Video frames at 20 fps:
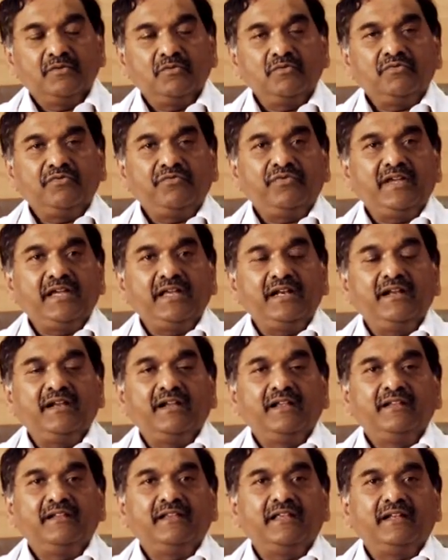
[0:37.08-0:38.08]
Don't feel
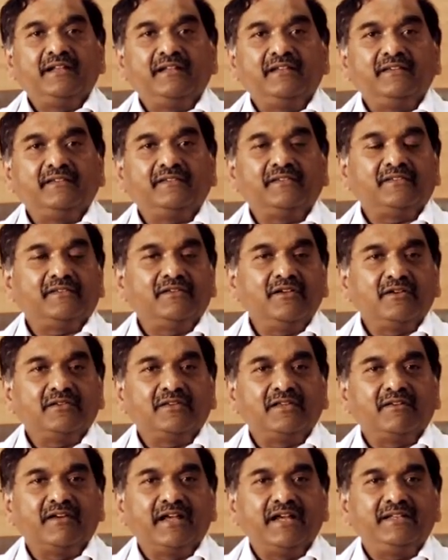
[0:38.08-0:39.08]
that this is
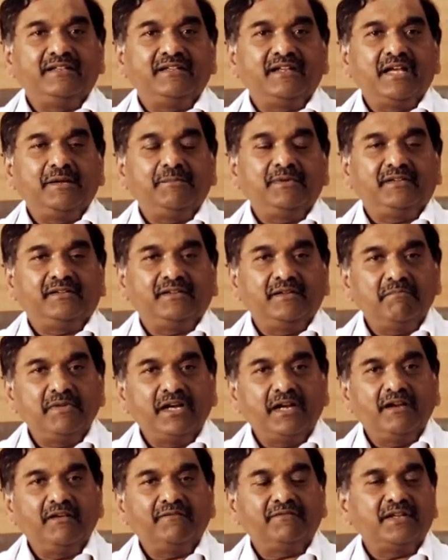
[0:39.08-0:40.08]
not the right time, it's the
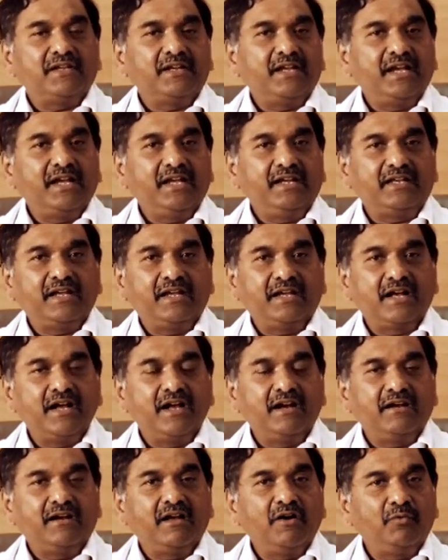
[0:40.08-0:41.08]
middle of the night, I
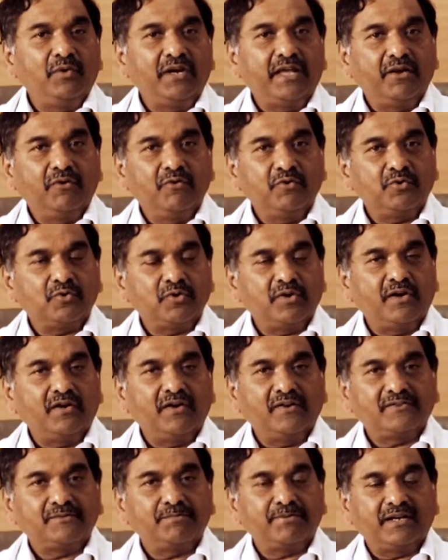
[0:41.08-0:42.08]
can't, how will I go to a
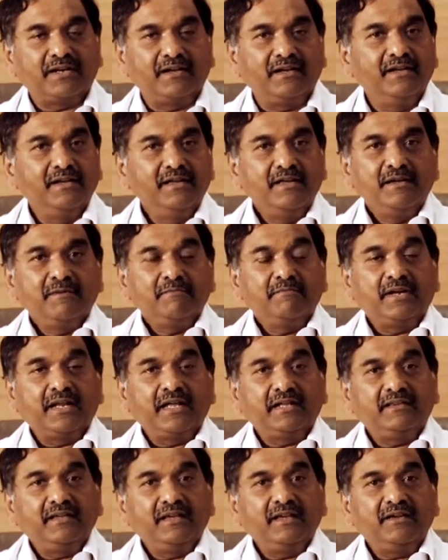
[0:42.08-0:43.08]
hospital? But
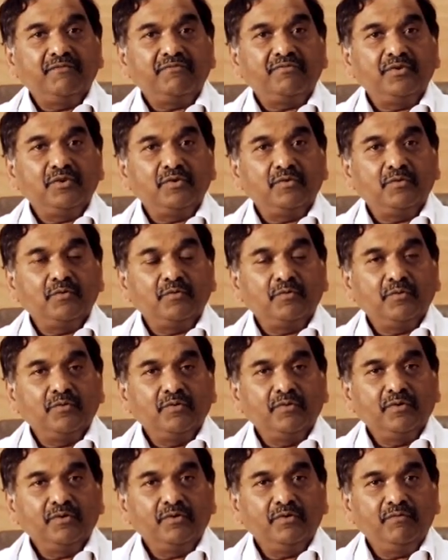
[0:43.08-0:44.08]
I think if you
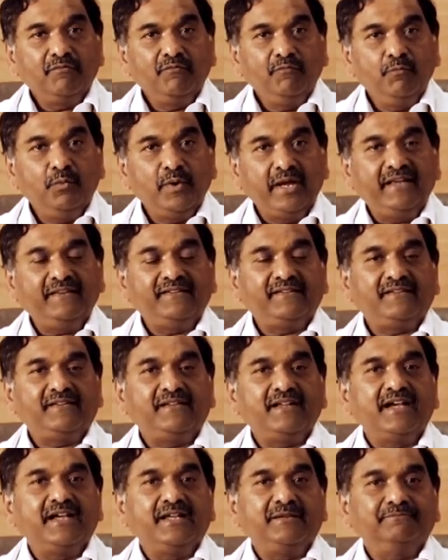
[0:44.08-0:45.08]

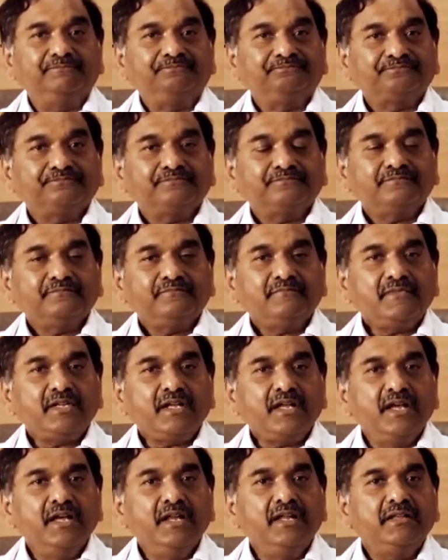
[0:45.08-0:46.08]
waste time,
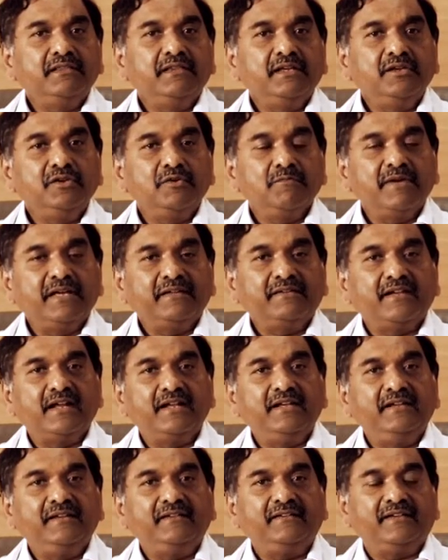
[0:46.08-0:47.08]
and I think you must
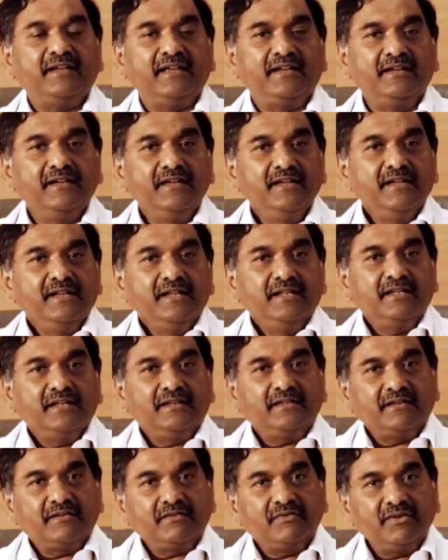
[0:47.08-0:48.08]
understand
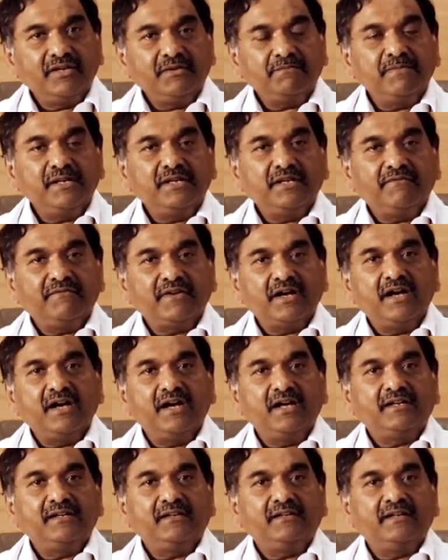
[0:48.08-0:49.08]
that the treatment of a
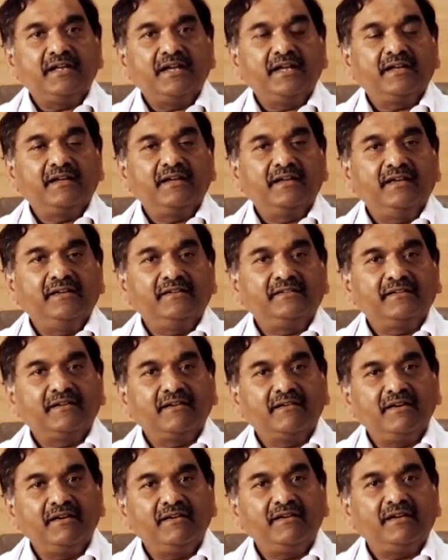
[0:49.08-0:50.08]
heart attack is
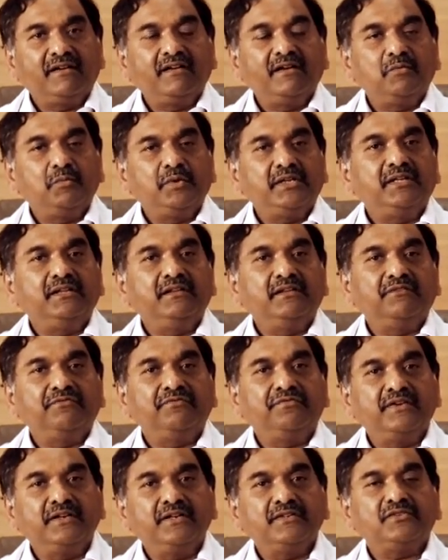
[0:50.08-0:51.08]
critical within the
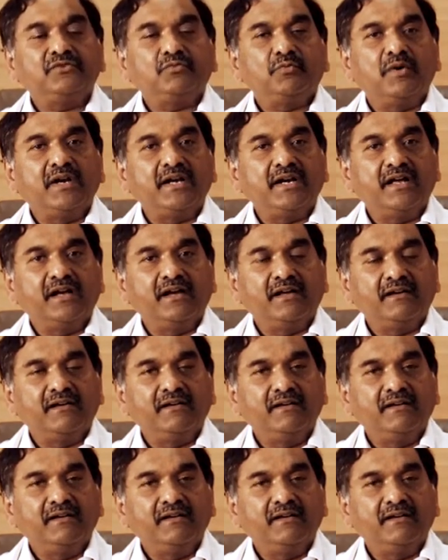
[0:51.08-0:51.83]
first one hour.